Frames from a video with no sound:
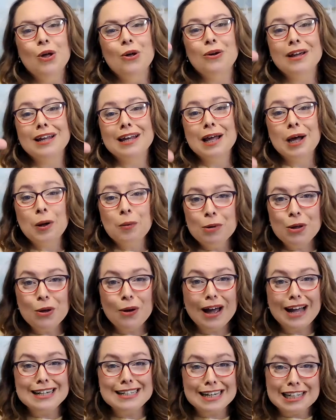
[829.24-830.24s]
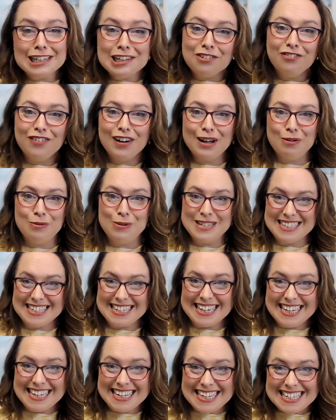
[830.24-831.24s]
who can help you identify what's
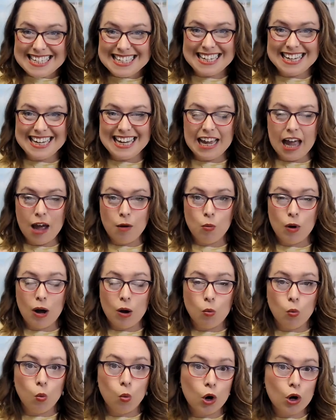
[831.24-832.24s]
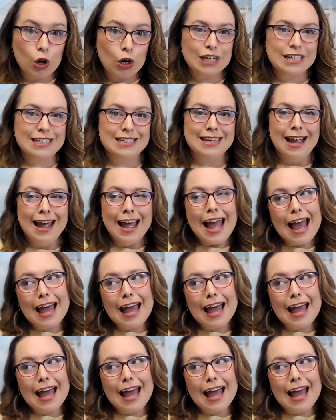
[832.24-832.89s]
easy and what works,